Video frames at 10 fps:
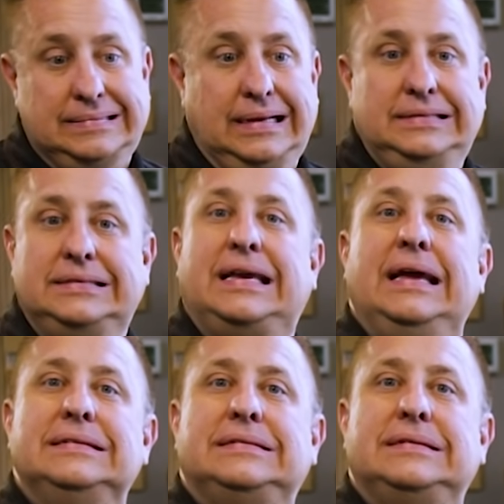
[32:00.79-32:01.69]
I just
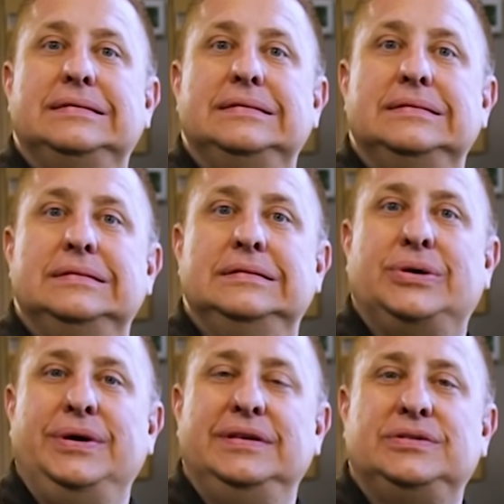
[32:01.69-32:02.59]
can't
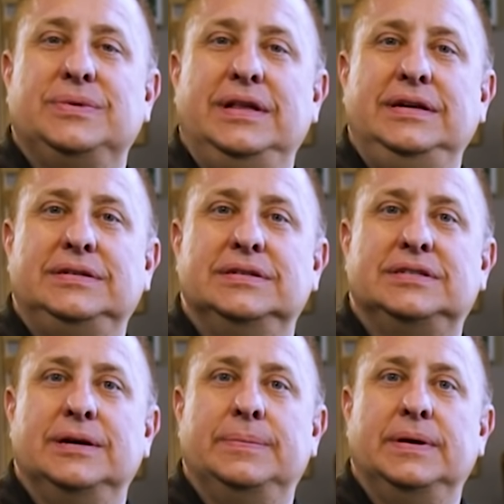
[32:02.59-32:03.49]
enjoy this
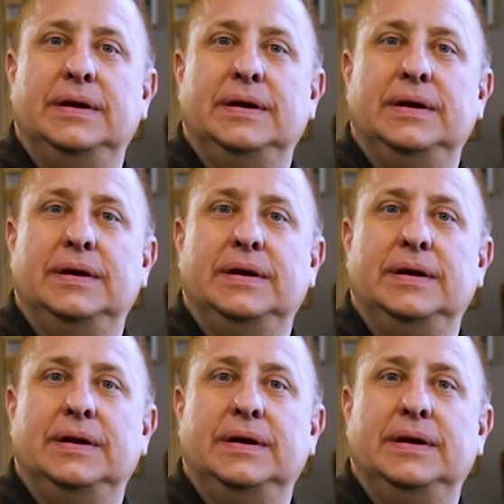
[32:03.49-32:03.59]
relationship.